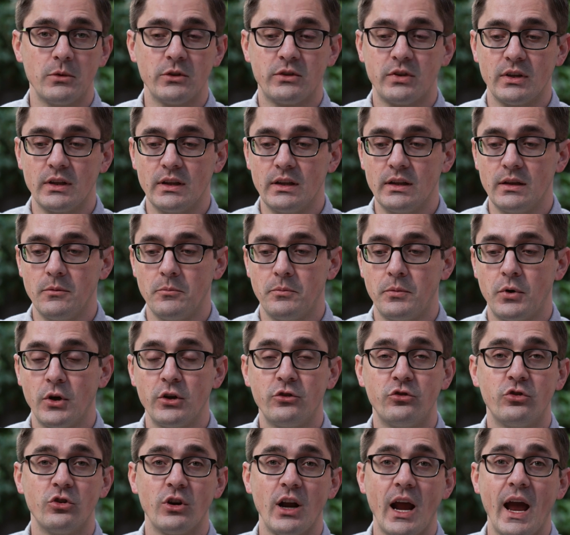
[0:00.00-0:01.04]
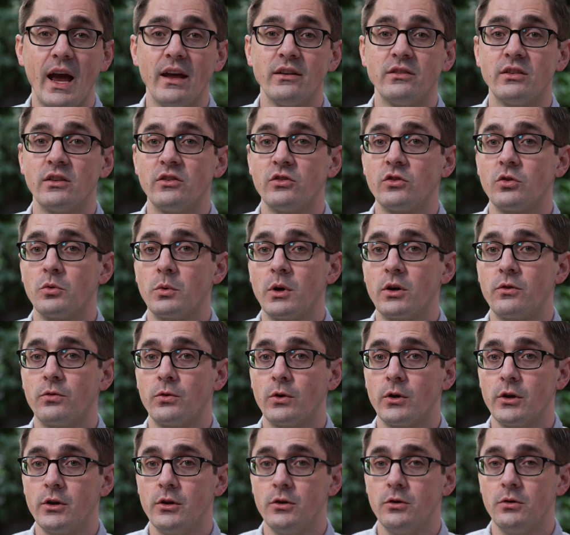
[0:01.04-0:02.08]
to put your assets to work
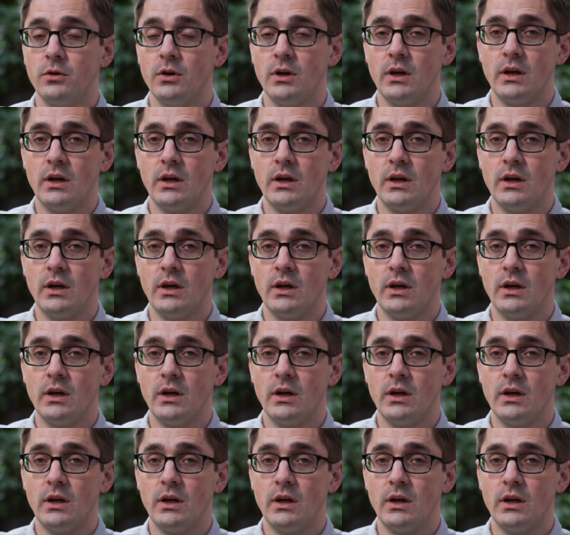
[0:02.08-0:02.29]
for you